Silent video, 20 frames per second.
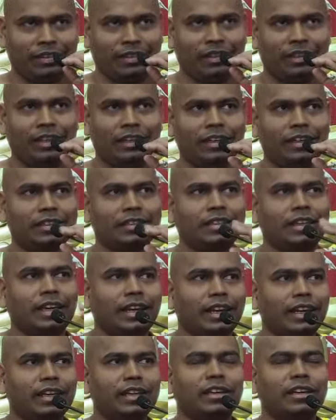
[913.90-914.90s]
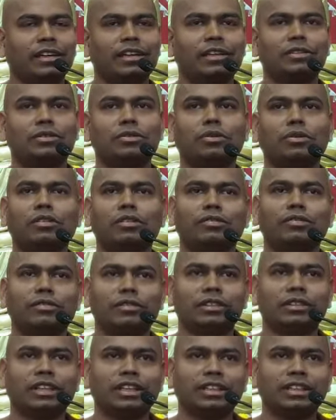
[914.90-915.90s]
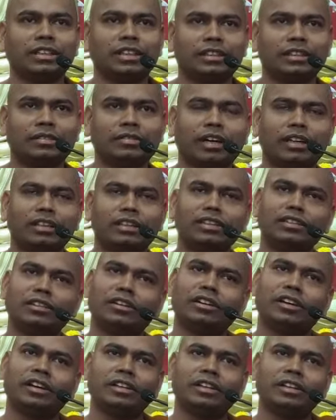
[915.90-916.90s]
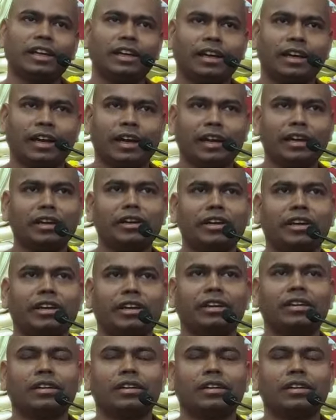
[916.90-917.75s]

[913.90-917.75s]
He is eating his old food. Then this father-in-law got angry.